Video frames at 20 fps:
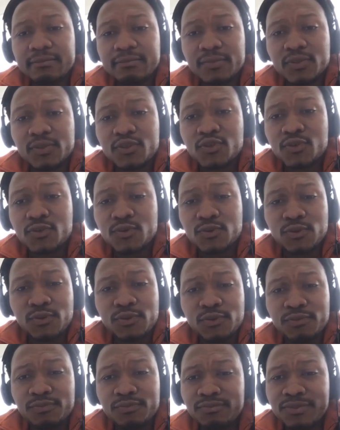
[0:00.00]

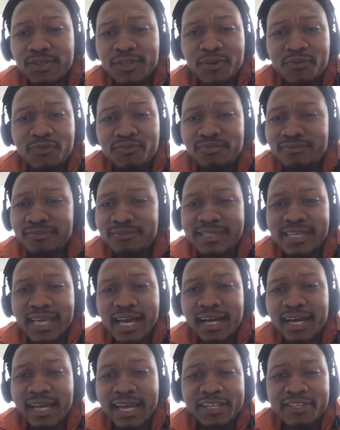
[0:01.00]
to
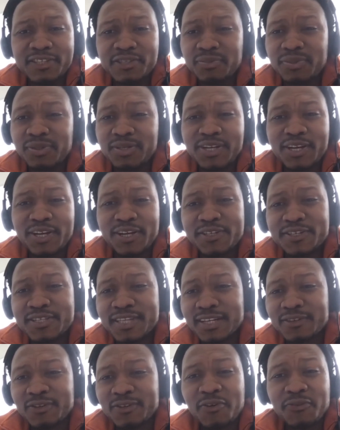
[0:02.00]
young entrepreneurs
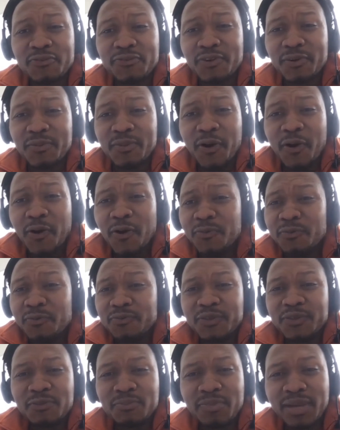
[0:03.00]
that cook from
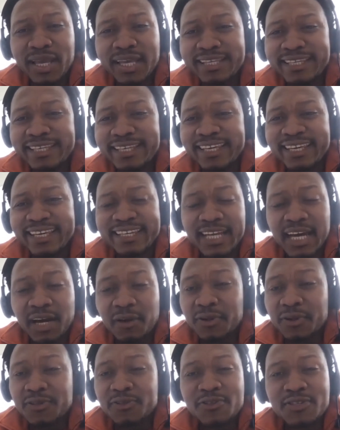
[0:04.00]
home, baking, and now
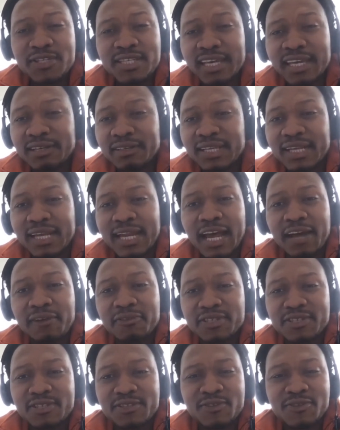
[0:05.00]
want to scale that
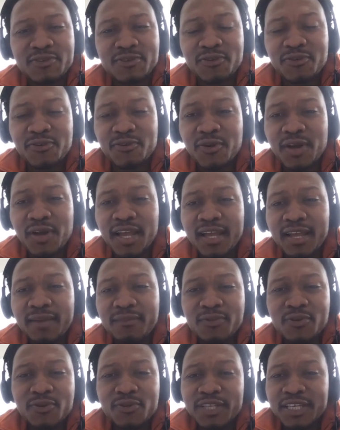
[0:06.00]
out to
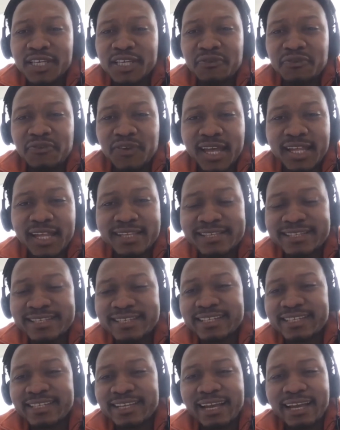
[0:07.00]
music
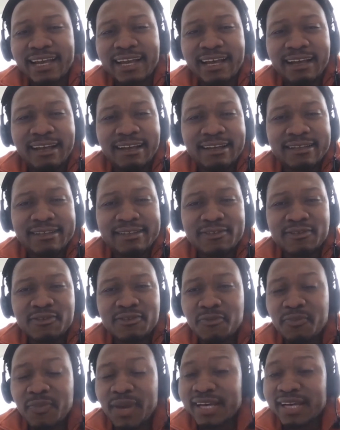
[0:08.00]
events, to
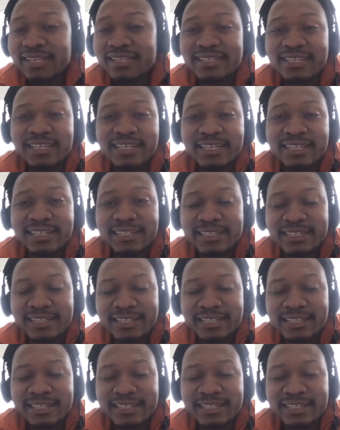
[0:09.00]
magazine